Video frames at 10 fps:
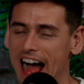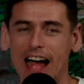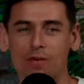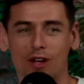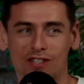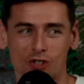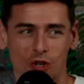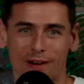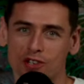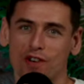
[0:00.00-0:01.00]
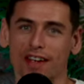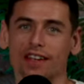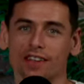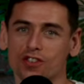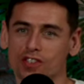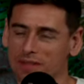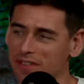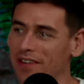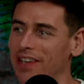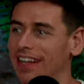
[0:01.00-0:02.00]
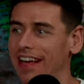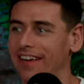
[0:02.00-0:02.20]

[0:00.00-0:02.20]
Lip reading: I wanted to talk about training, just to be very clear.